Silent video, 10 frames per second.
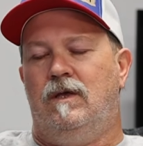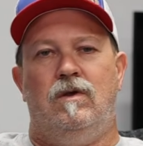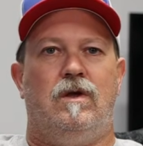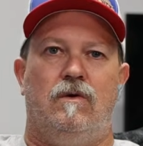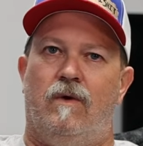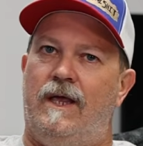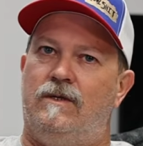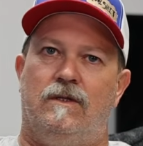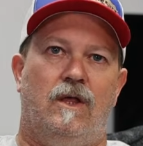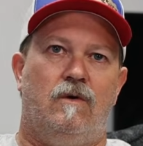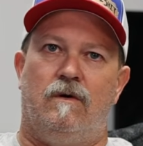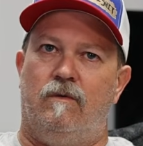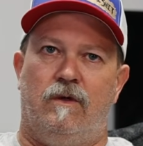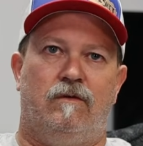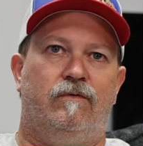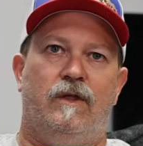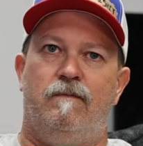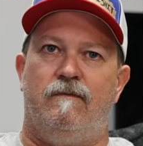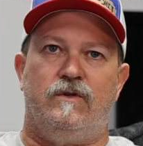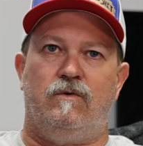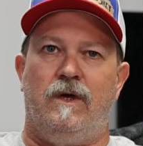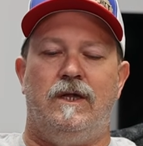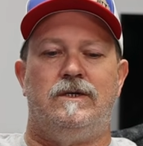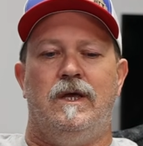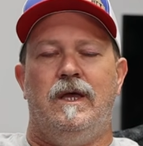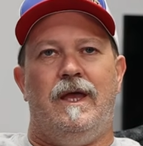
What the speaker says: you can raise and lower it with the flip of a switch,